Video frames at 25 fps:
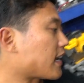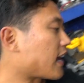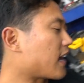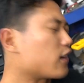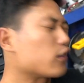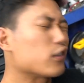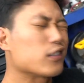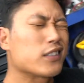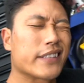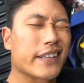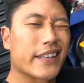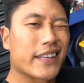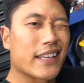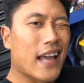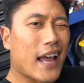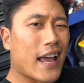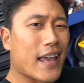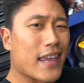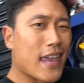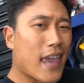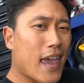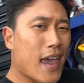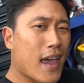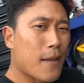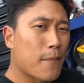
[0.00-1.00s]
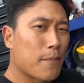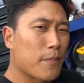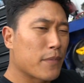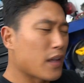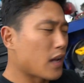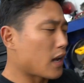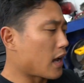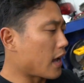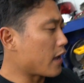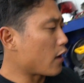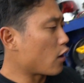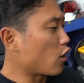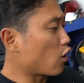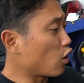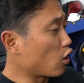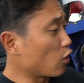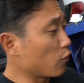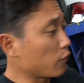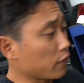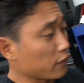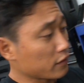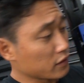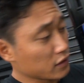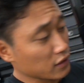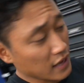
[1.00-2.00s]
I don't think I am. I
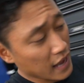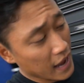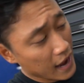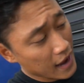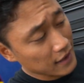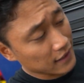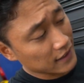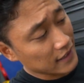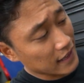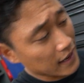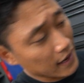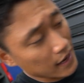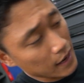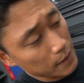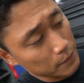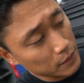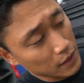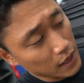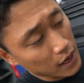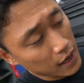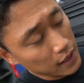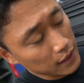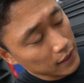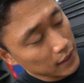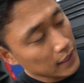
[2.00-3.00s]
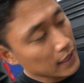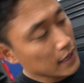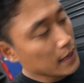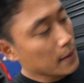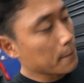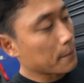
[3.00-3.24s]
hope to God that I'm not.